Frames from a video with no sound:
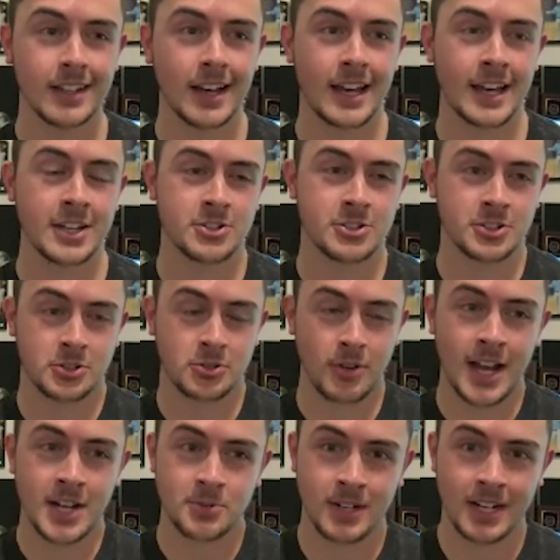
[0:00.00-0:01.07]
I had just
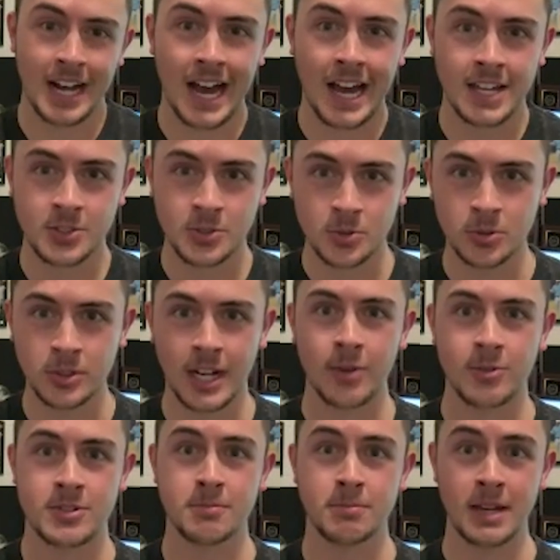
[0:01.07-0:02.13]
graduated high school and I
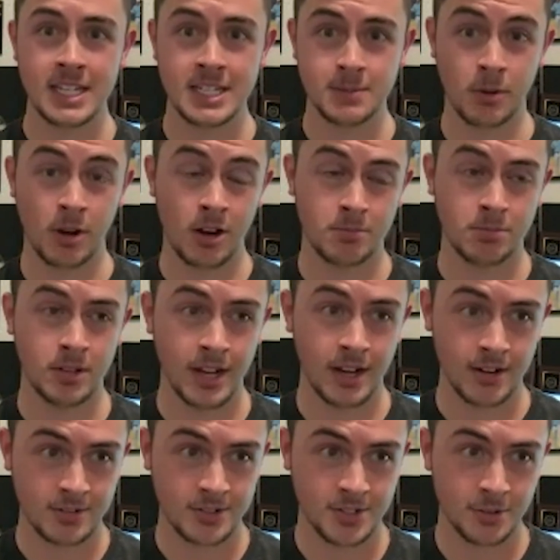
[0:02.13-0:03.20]
was a baseball
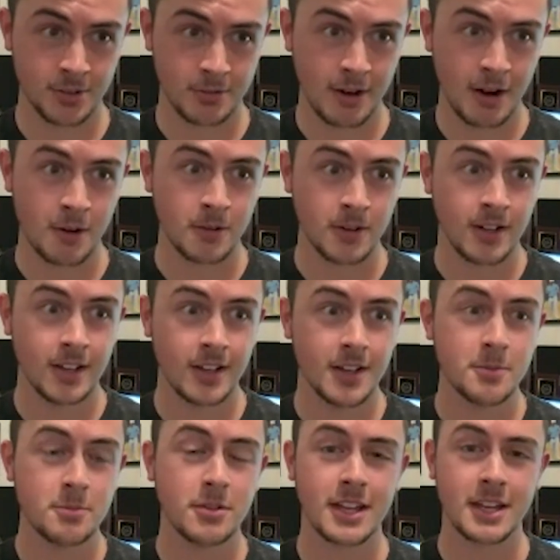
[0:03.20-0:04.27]
player. So throughout
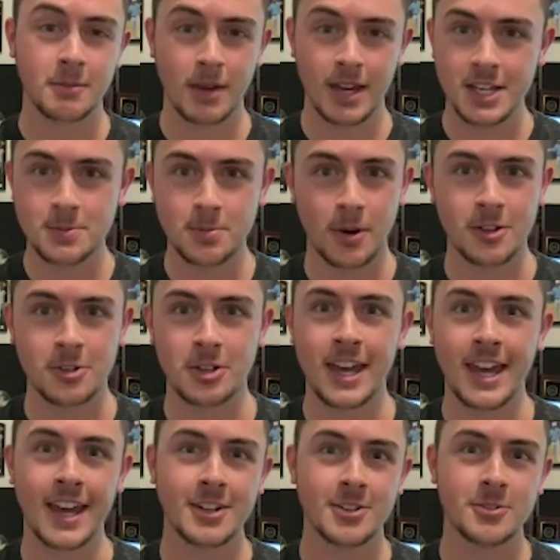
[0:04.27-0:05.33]
playing baseball, you
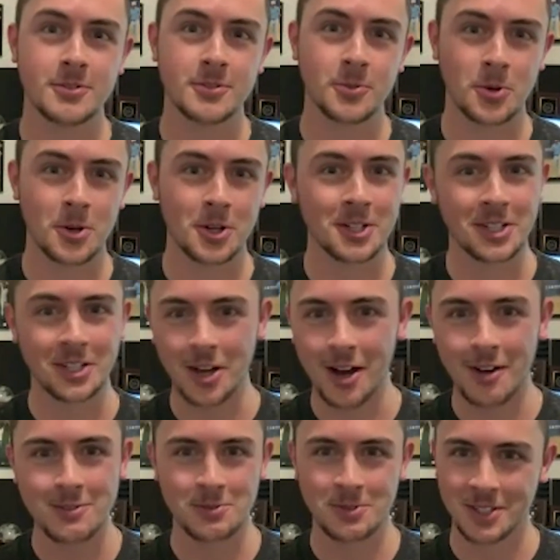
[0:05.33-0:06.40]
can't work on a
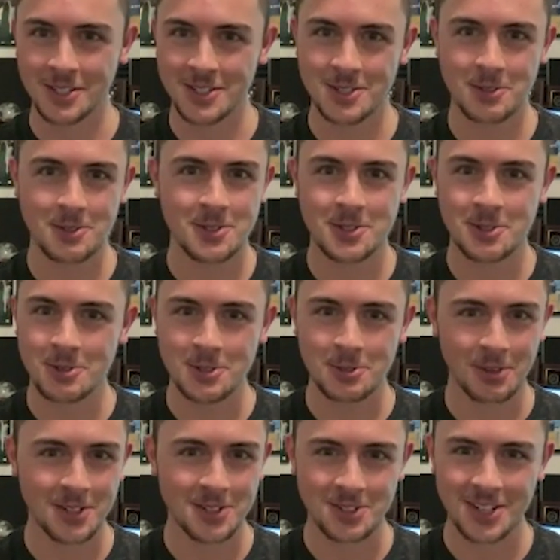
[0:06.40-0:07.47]
golf swing because those two
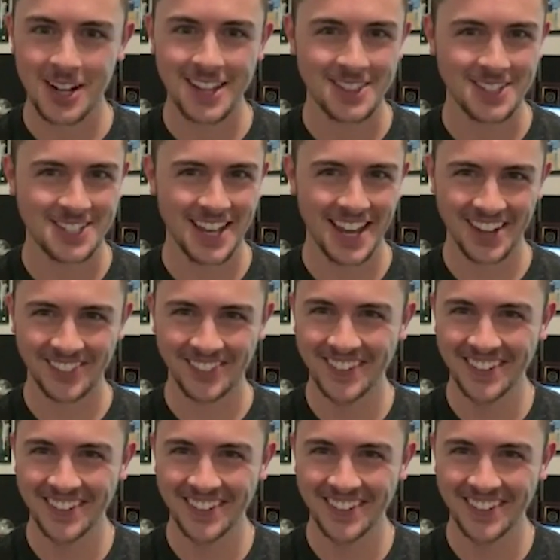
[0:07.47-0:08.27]
swings are not the same.